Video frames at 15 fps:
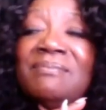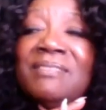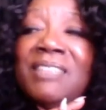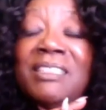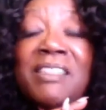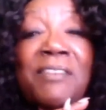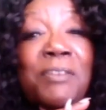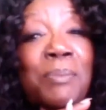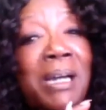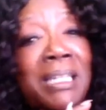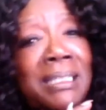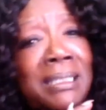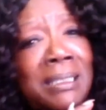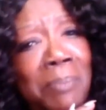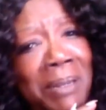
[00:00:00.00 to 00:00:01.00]
because
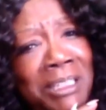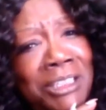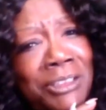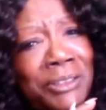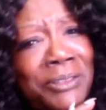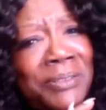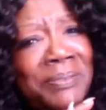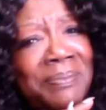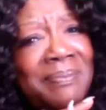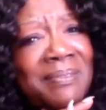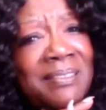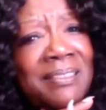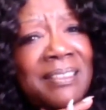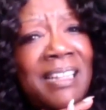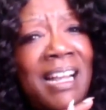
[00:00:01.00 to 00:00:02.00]
everybody's special.
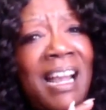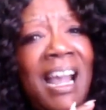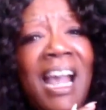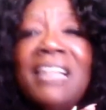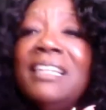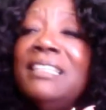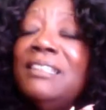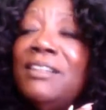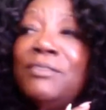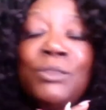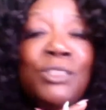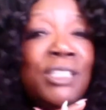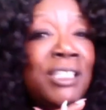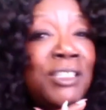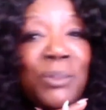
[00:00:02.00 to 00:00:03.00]
And I love you
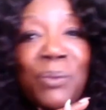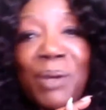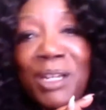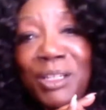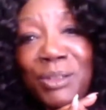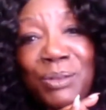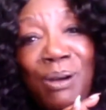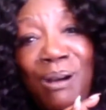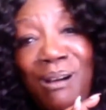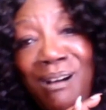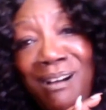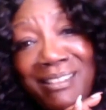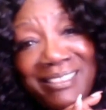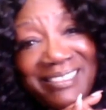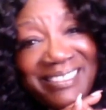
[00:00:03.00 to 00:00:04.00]
just the way you
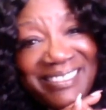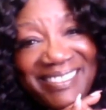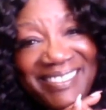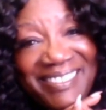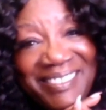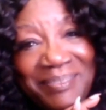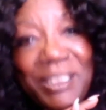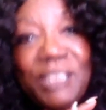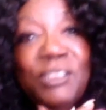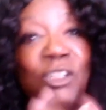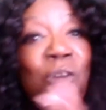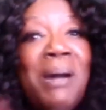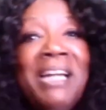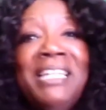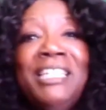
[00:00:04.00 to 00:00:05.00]
are, because
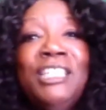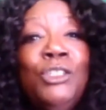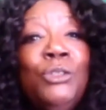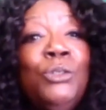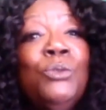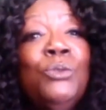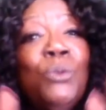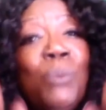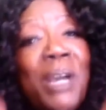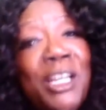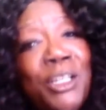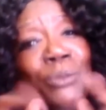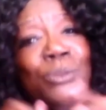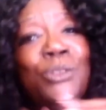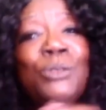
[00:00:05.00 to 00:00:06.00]
nobody can do you the way
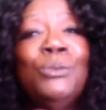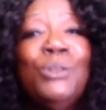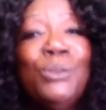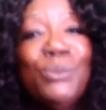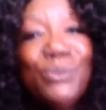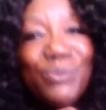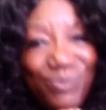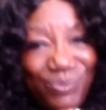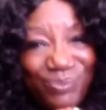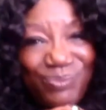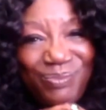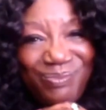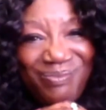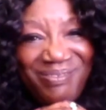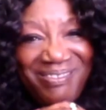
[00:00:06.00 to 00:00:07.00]
you do you.
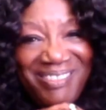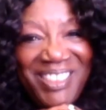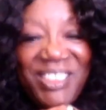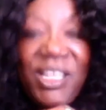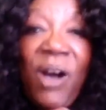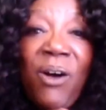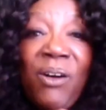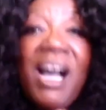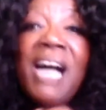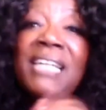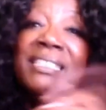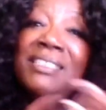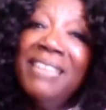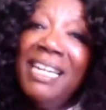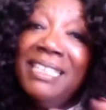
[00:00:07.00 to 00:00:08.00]
So
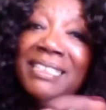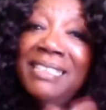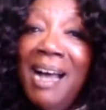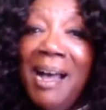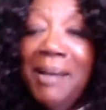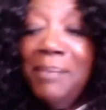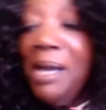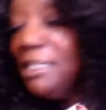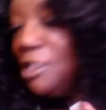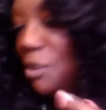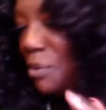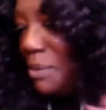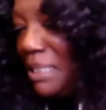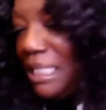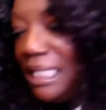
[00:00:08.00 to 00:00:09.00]
until next time, till
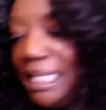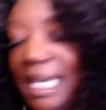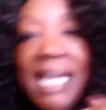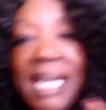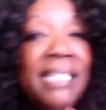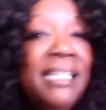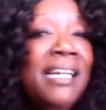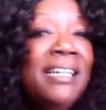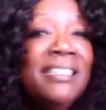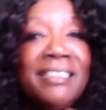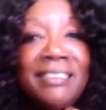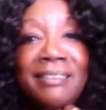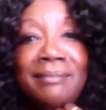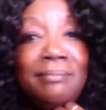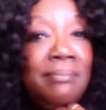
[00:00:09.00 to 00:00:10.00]
we meet again,
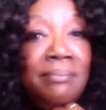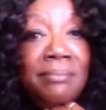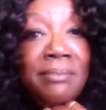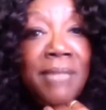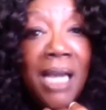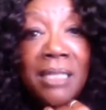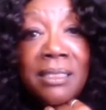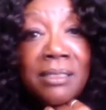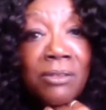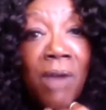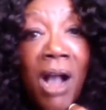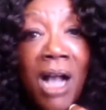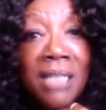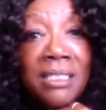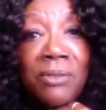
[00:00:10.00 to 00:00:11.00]
que
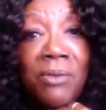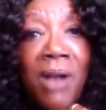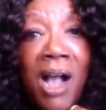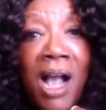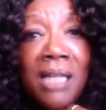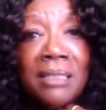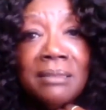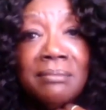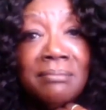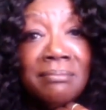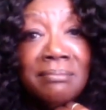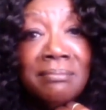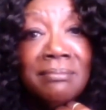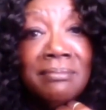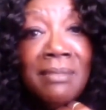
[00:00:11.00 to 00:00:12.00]
sera, sera.
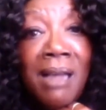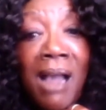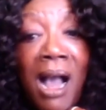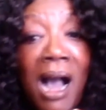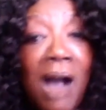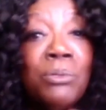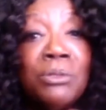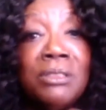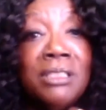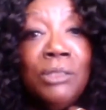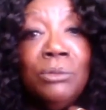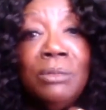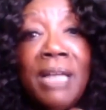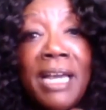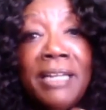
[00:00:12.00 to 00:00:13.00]
I will see
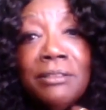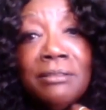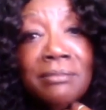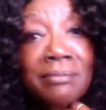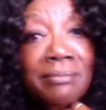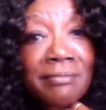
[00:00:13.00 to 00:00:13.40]
you later.